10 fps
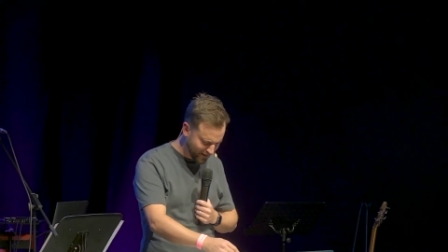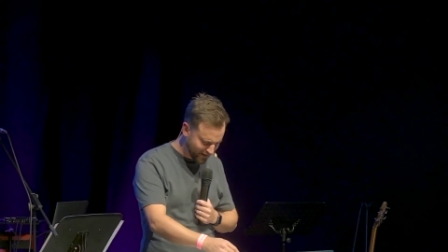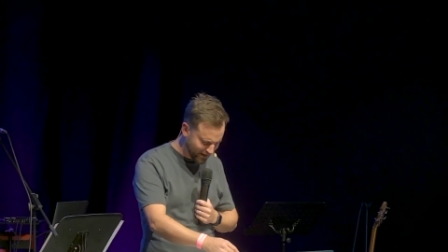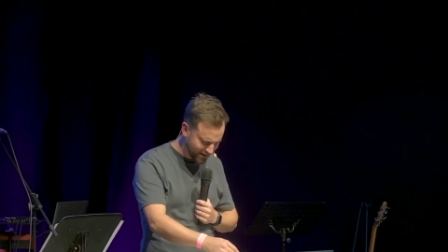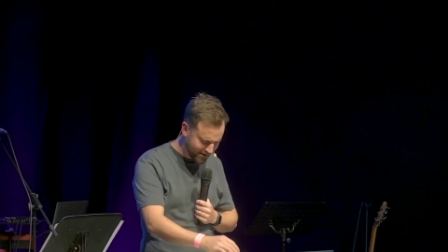
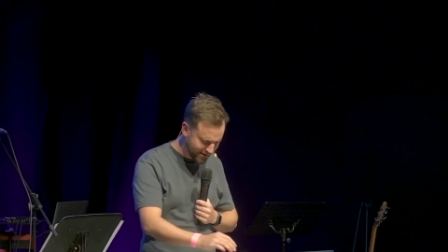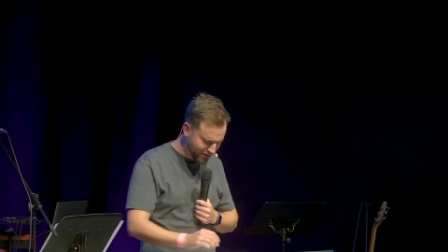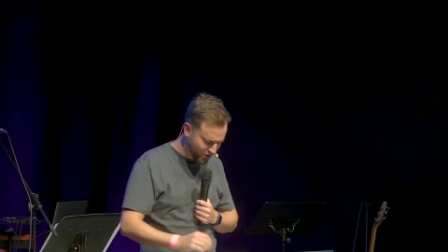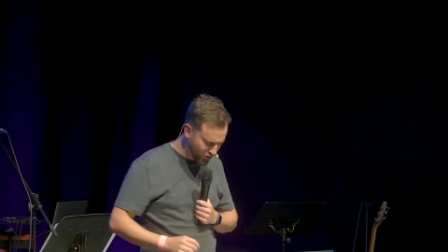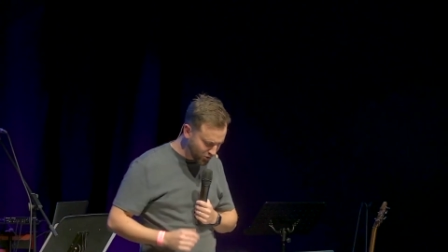He says, I
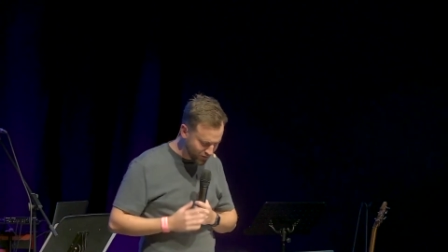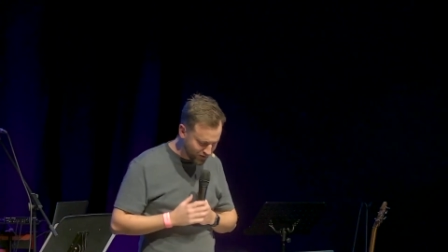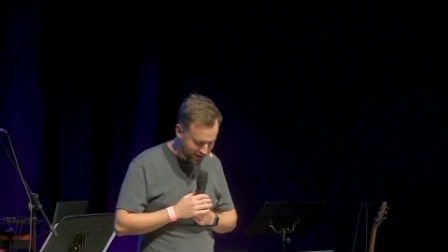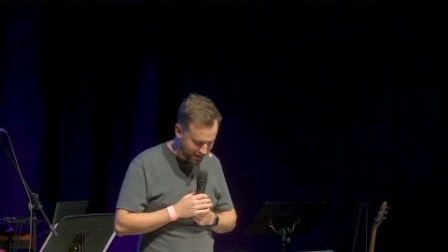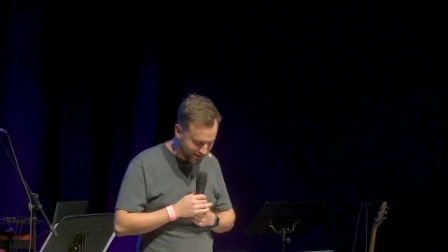know your
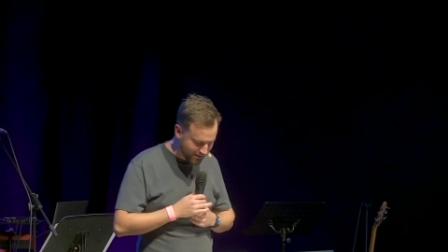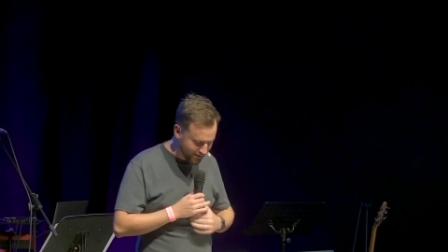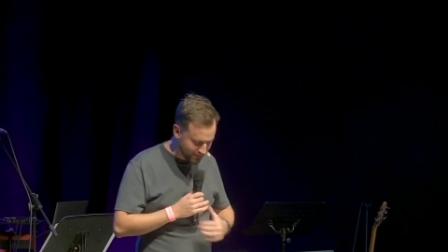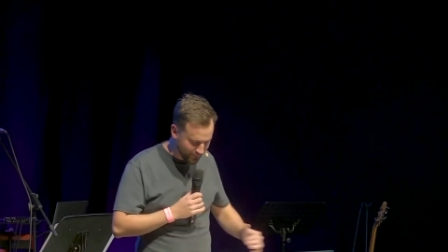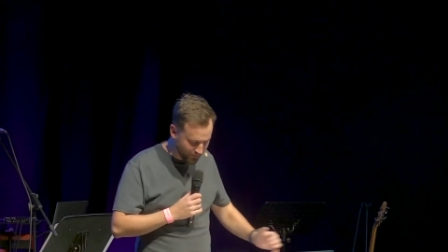deeds,
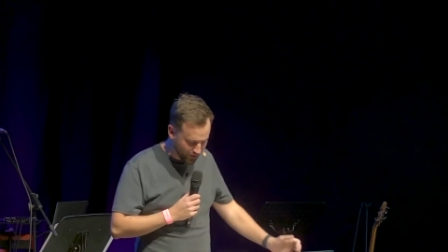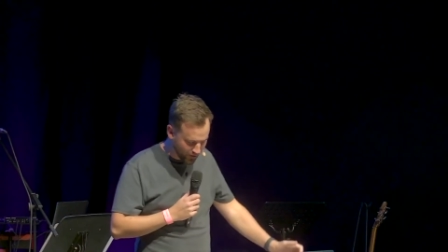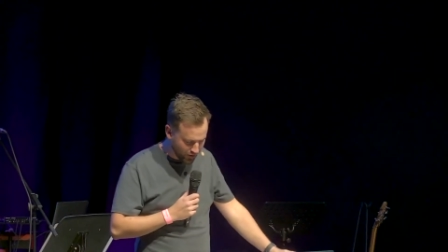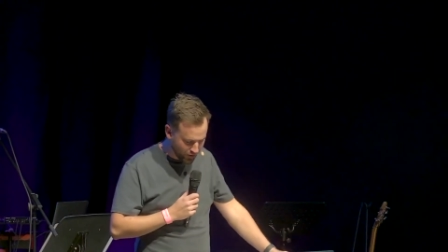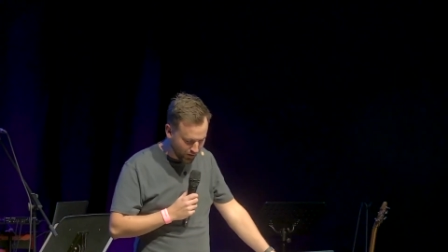
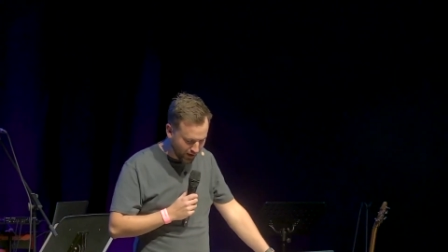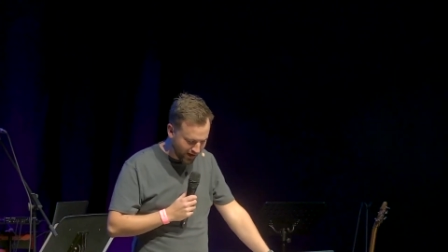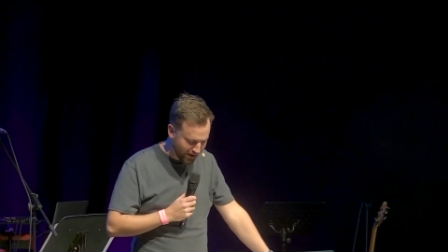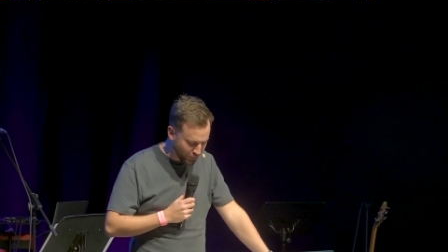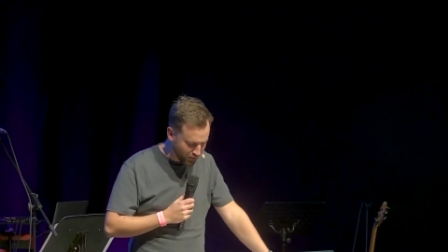your
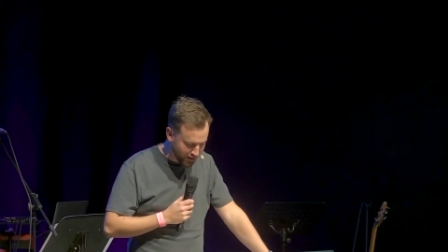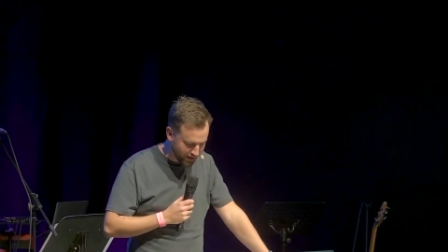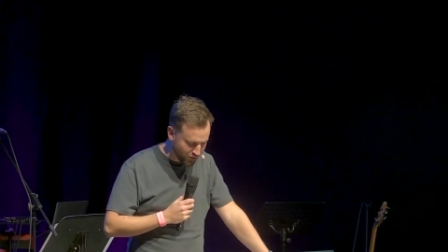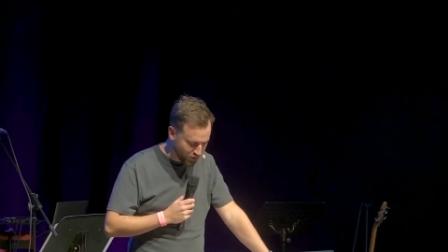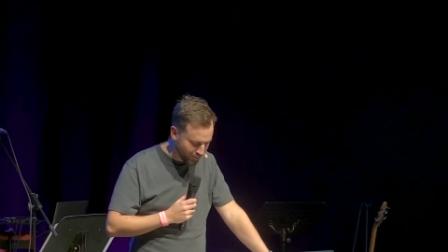hard work,
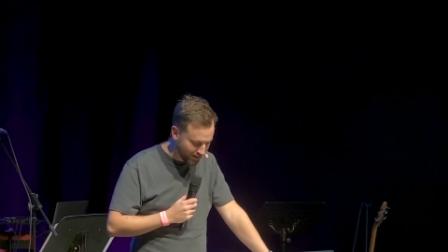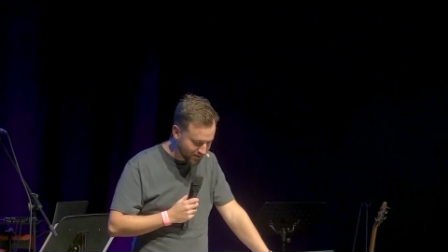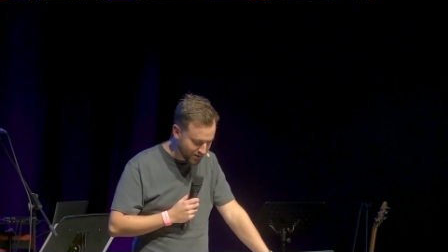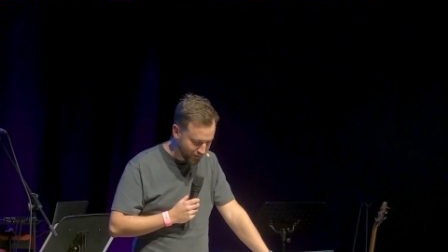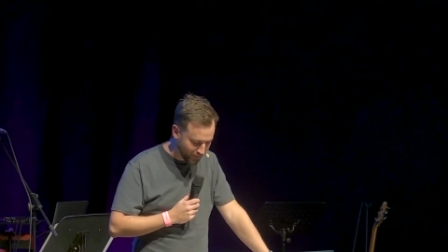and your
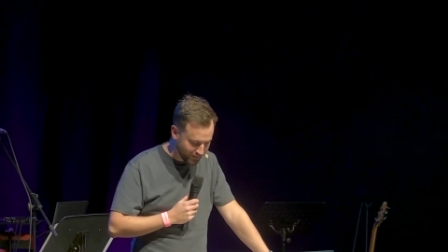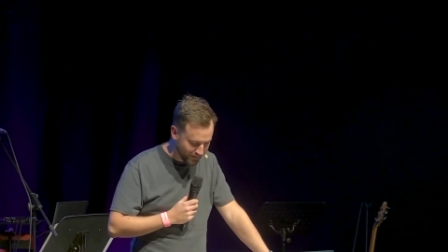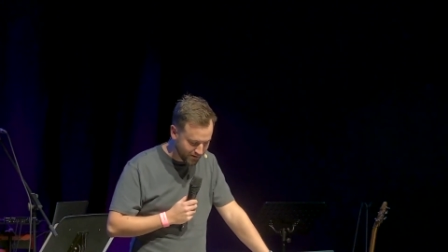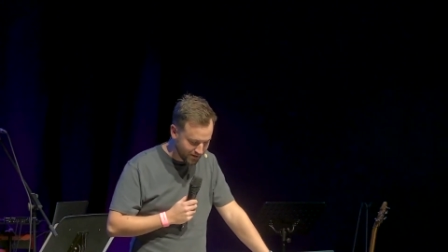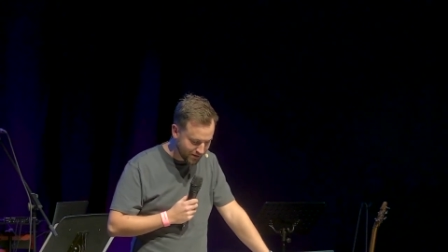
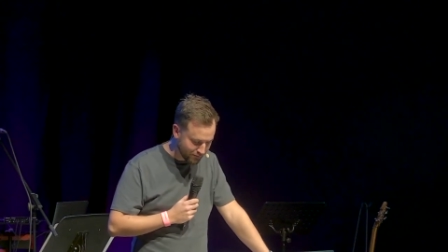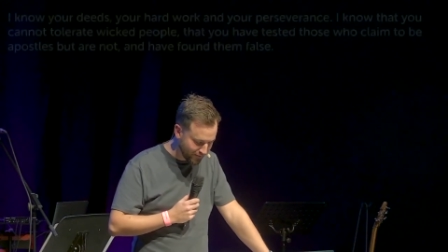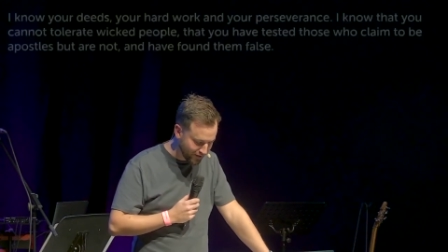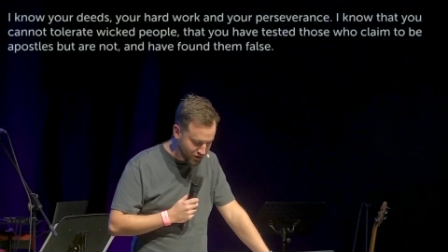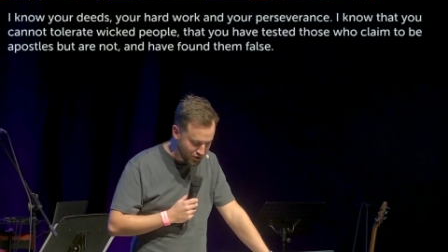perseverance. This is
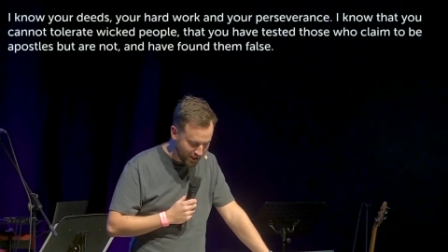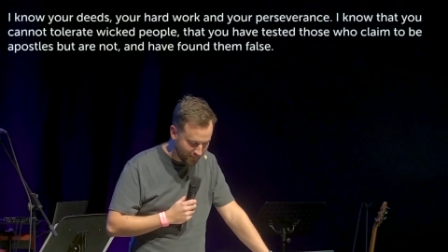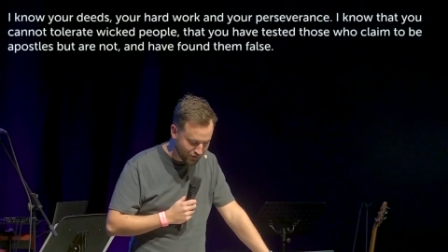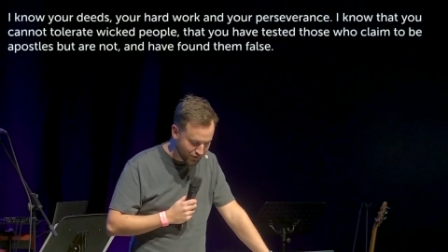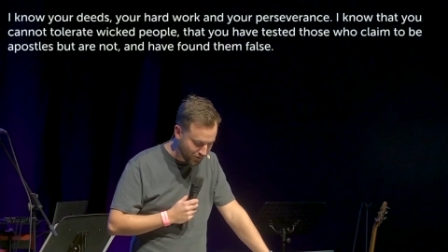Revelation
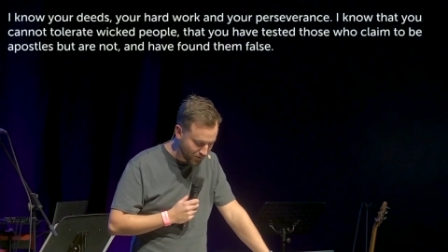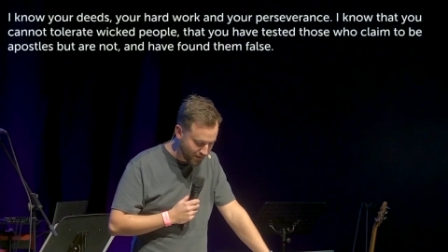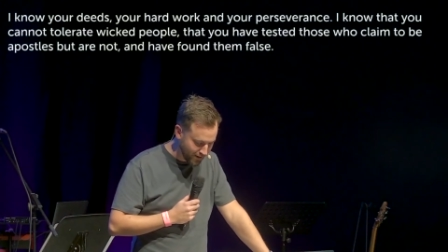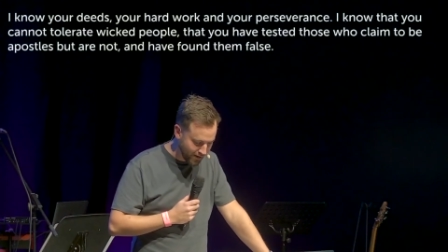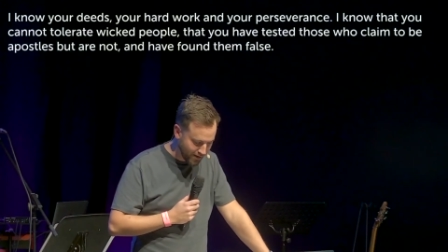chapter 2.
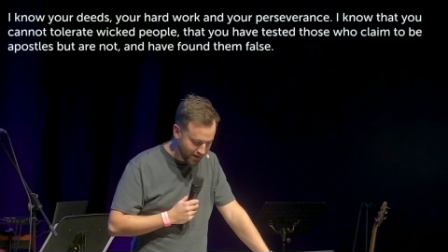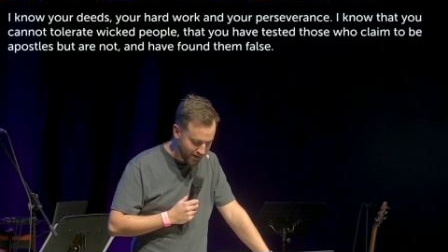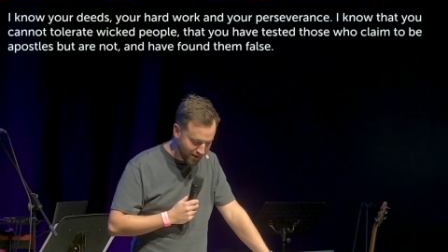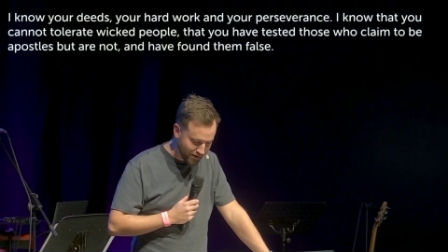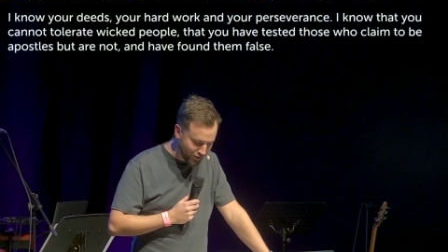
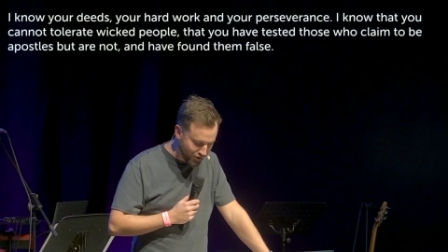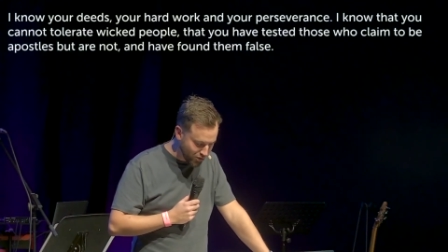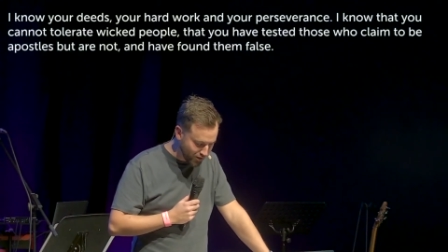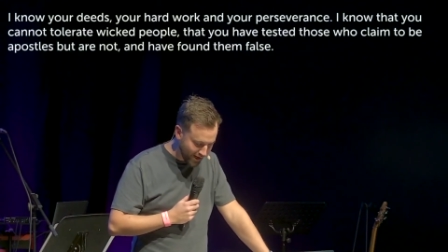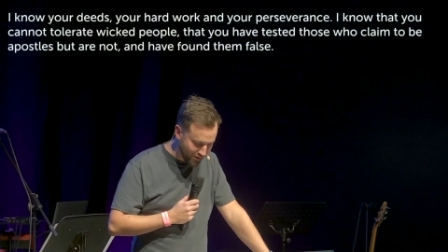I know that you
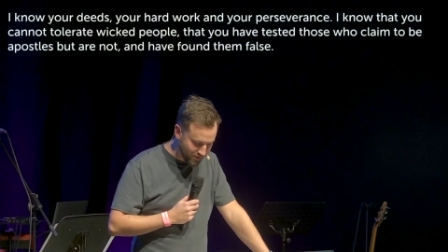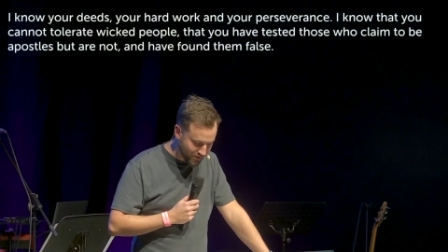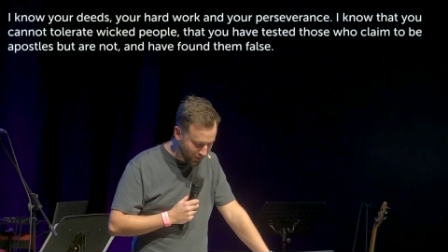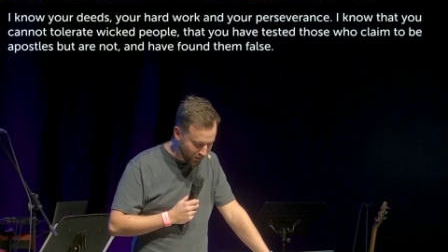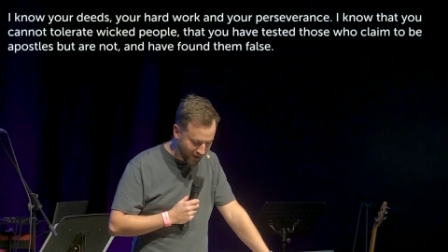cannot
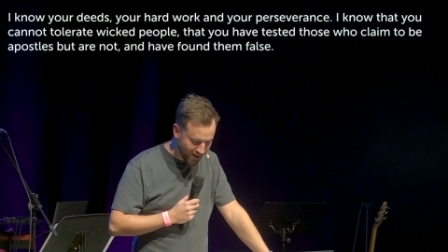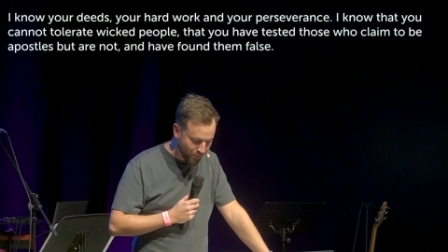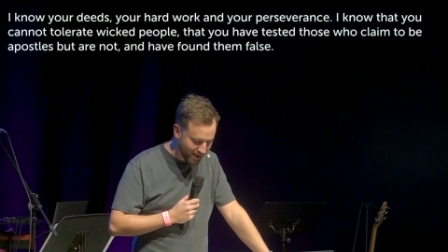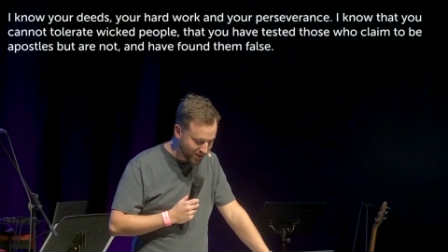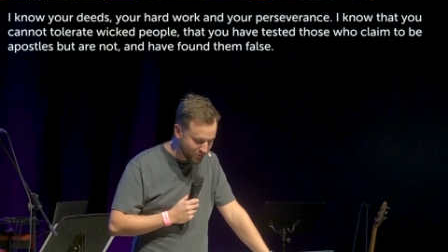tolerate
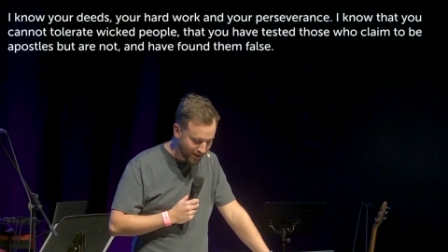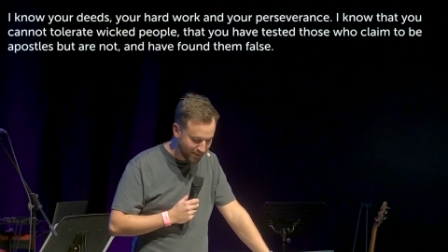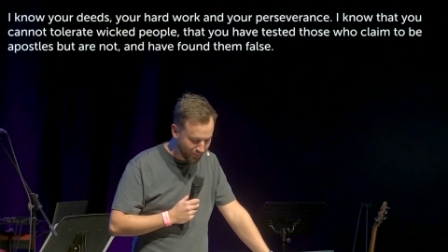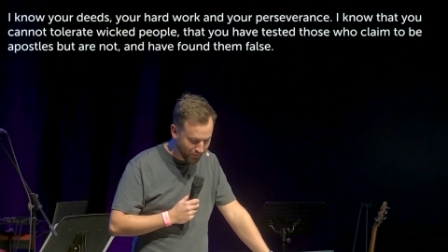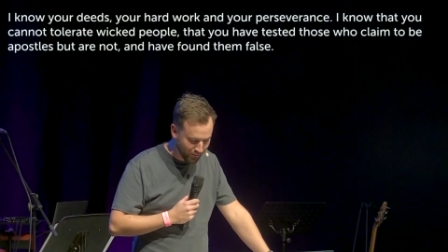wicked
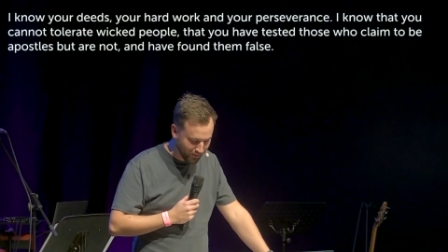people,